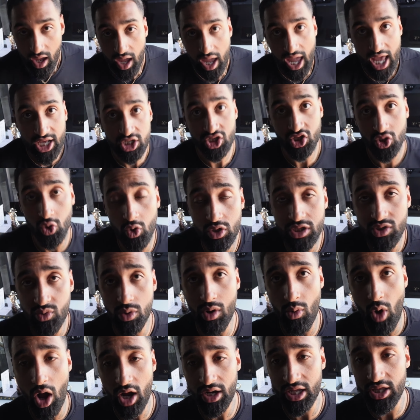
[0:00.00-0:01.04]
As soon as we
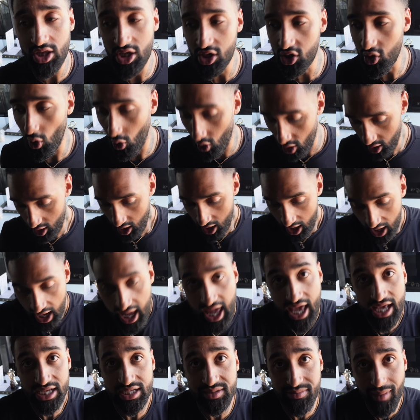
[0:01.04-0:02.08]
walk in the door,
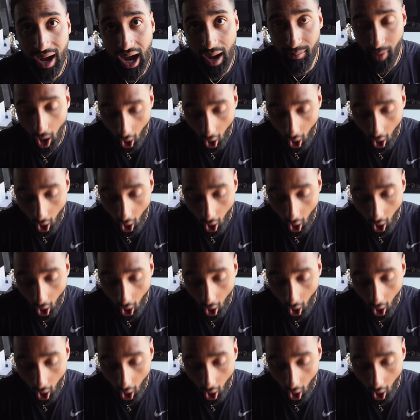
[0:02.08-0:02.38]
his mom